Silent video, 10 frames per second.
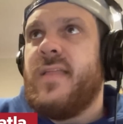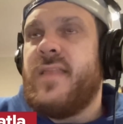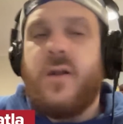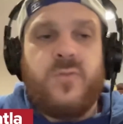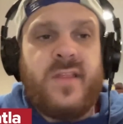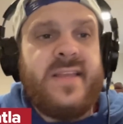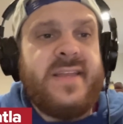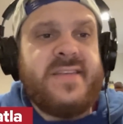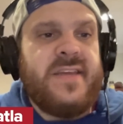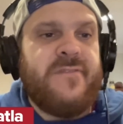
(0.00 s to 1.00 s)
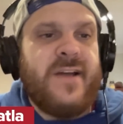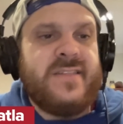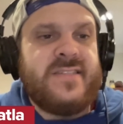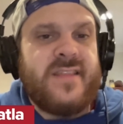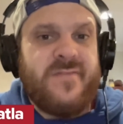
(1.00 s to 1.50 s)
They don't really need
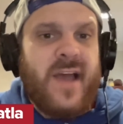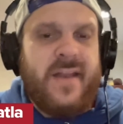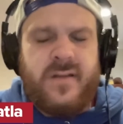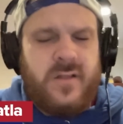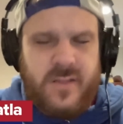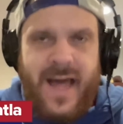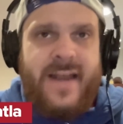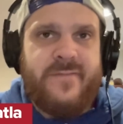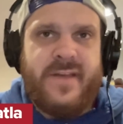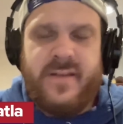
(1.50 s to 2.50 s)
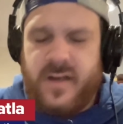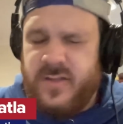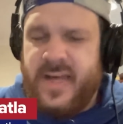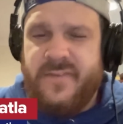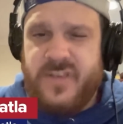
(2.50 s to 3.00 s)
defense. They've got a lot of it, a
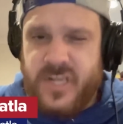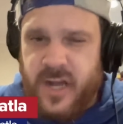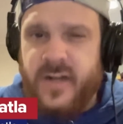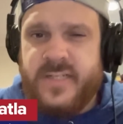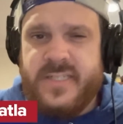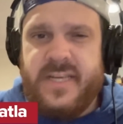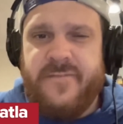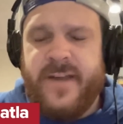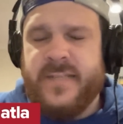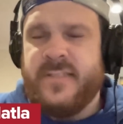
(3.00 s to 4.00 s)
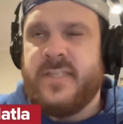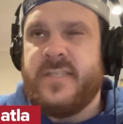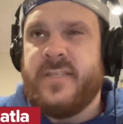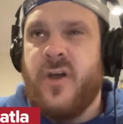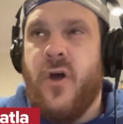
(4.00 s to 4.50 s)
lot of young defense.
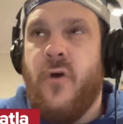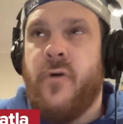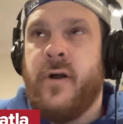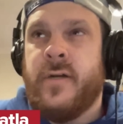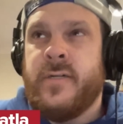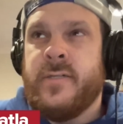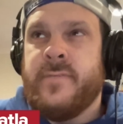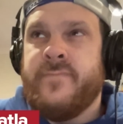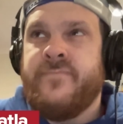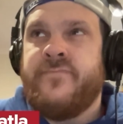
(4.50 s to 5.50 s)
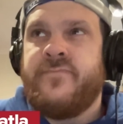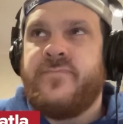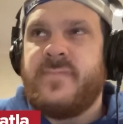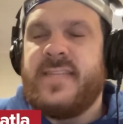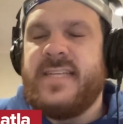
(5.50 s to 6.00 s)
So
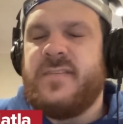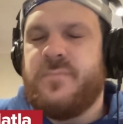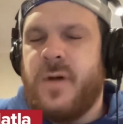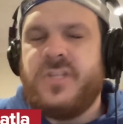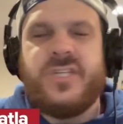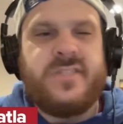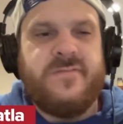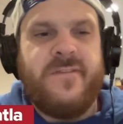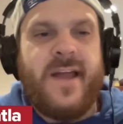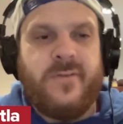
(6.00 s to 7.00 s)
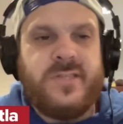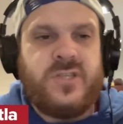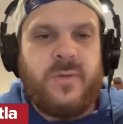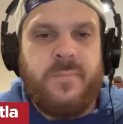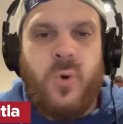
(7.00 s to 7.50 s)
as much as veterans
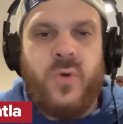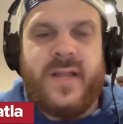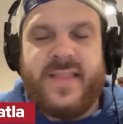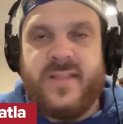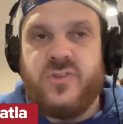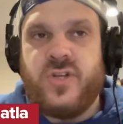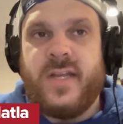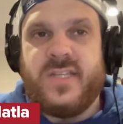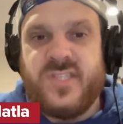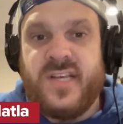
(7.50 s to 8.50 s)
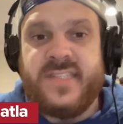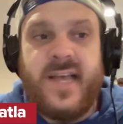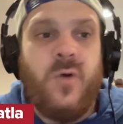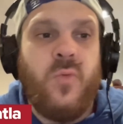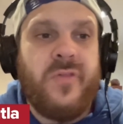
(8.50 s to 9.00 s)
are important, I think they're trying to suss
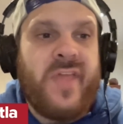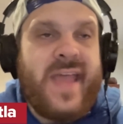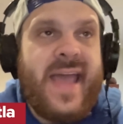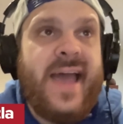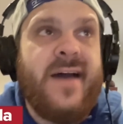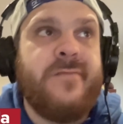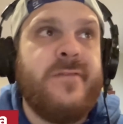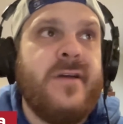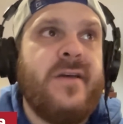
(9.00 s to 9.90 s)
out what they have.